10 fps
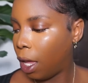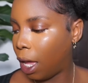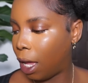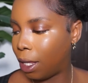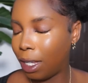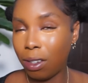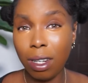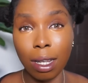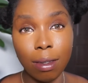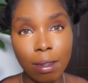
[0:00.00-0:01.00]
And
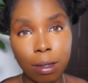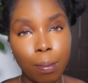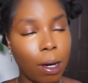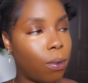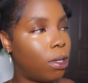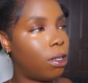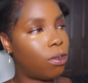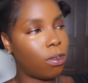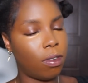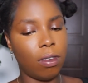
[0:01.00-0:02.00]
another tip I wanted
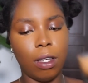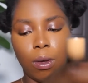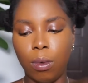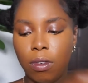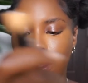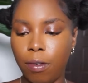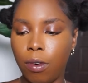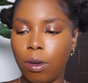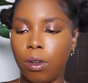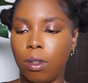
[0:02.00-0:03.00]
to share, which I
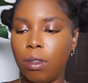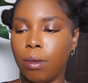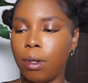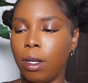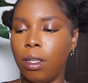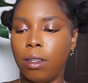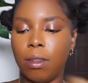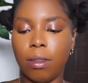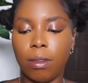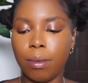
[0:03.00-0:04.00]
forgot,
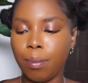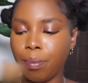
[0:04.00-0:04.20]
is